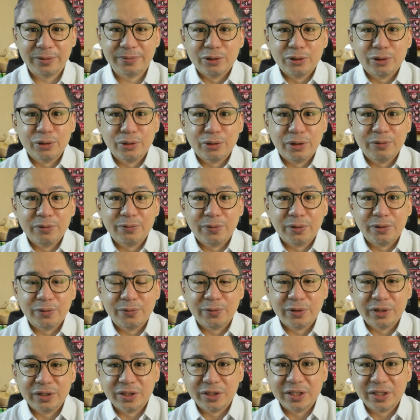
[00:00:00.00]
Rodolfo
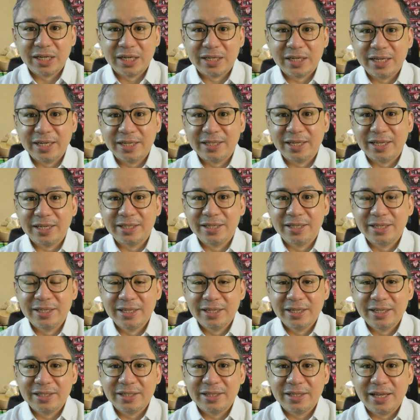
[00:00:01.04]
further narrated
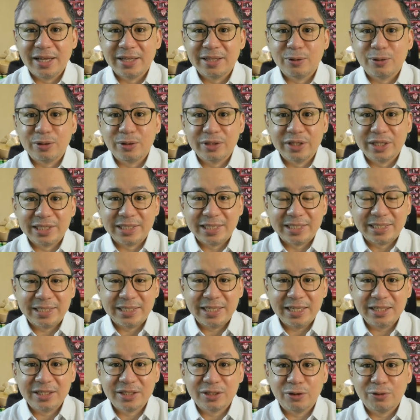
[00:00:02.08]
that on the
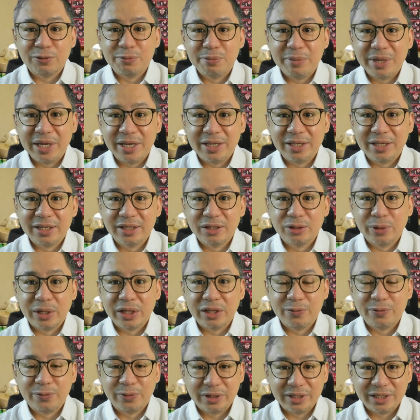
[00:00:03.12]
16th of May
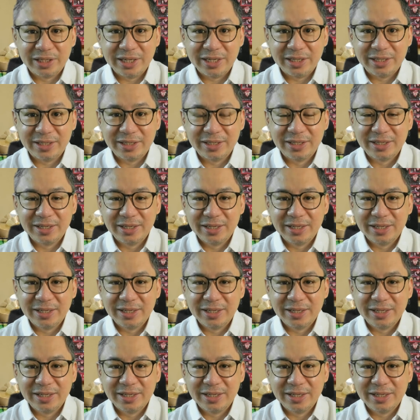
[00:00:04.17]
2014,